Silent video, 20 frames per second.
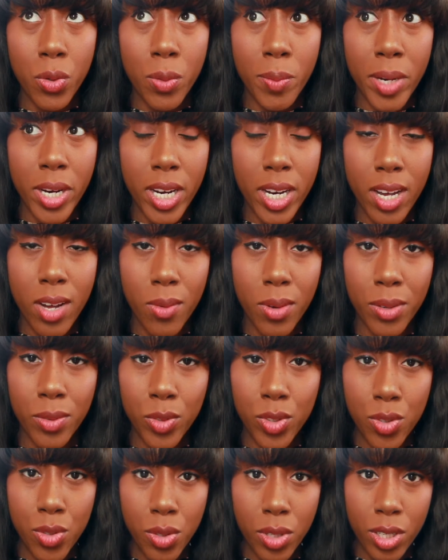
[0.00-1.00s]
to America when I
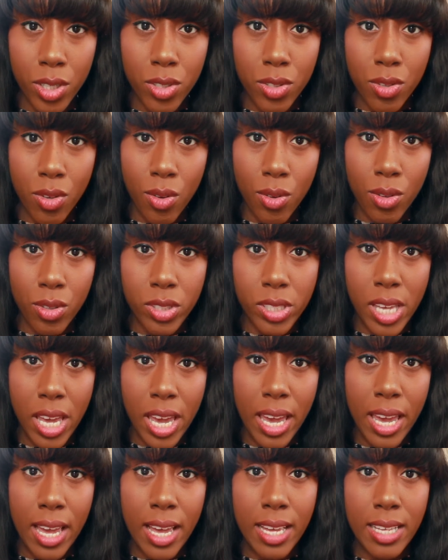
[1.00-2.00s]
was two years old,
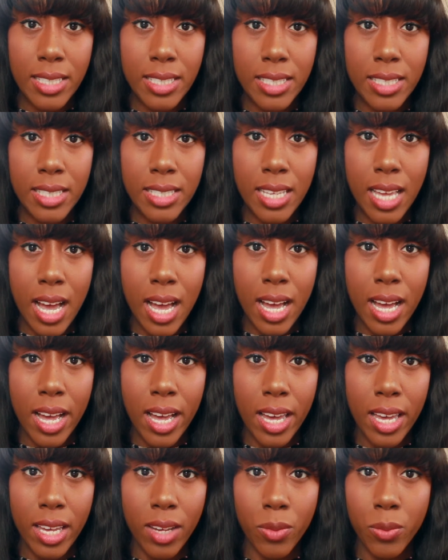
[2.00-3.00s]
and
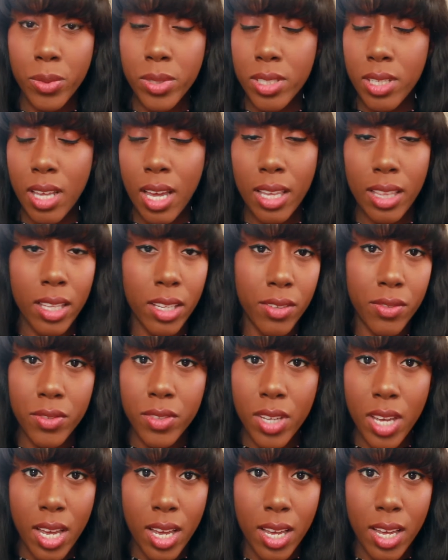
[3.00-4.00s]
I was I
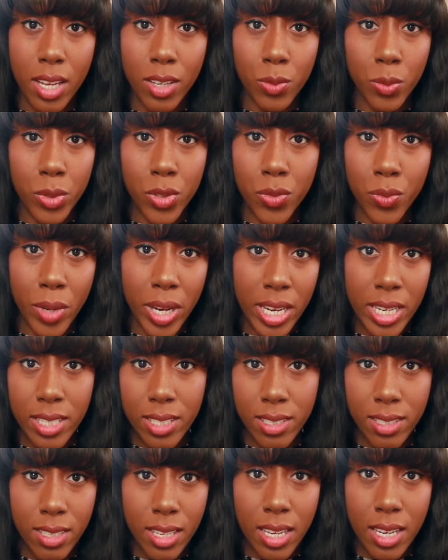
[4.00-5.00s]
lived and was
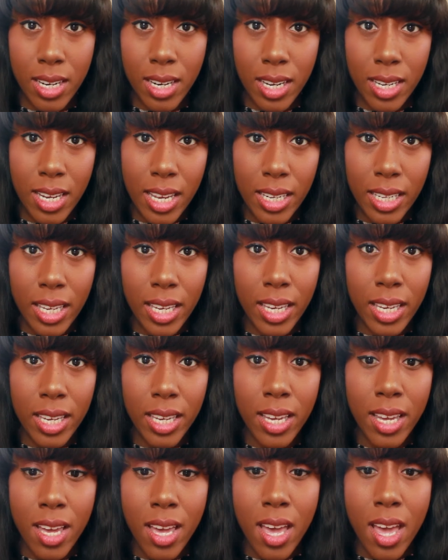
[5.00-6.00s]
raised in
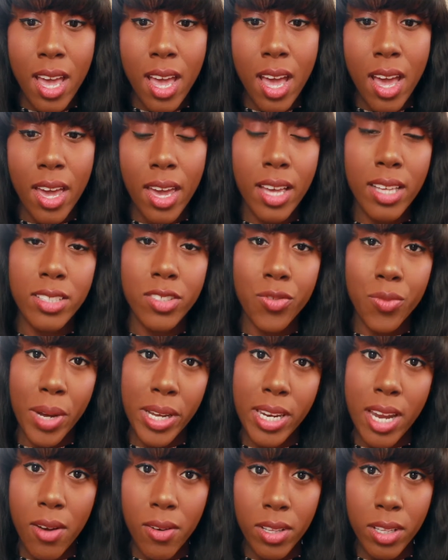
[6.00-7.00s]
Connecticut, and
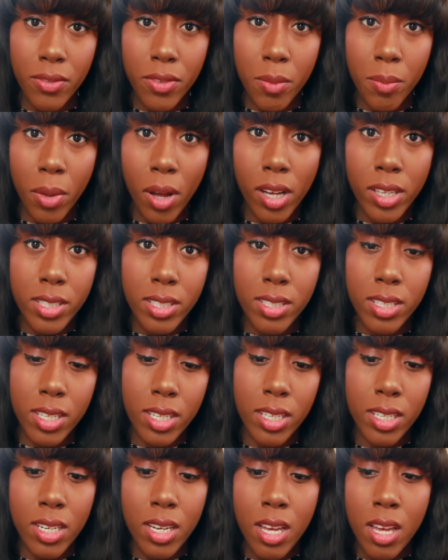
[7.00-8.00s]
right now I live in
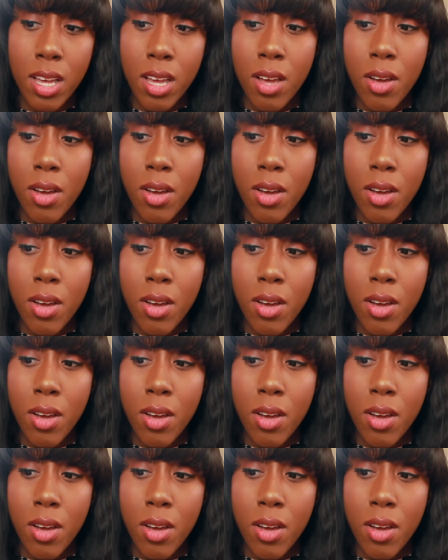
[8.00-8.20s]
Boston.